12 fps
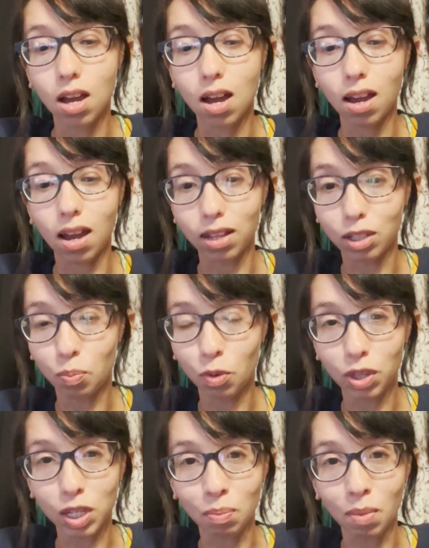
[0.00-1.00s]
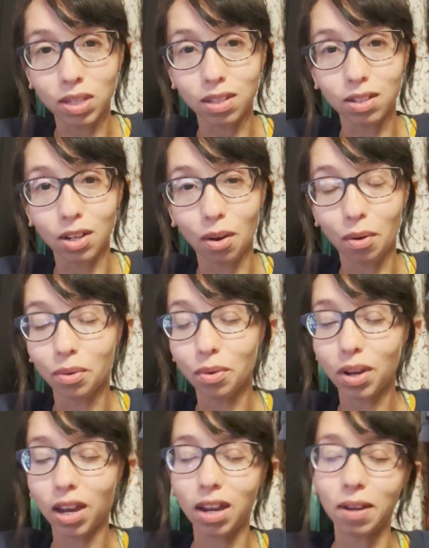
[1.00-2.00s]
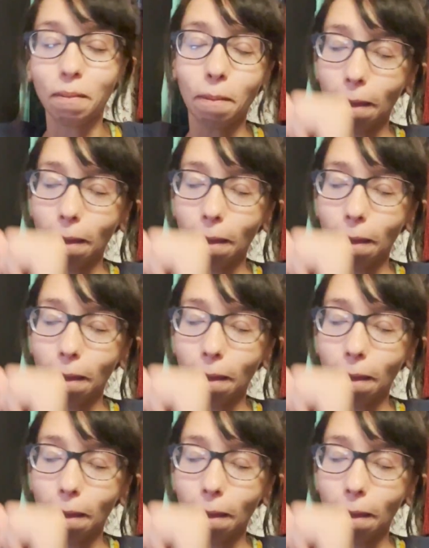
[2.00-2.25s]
I had to put this message out, okay?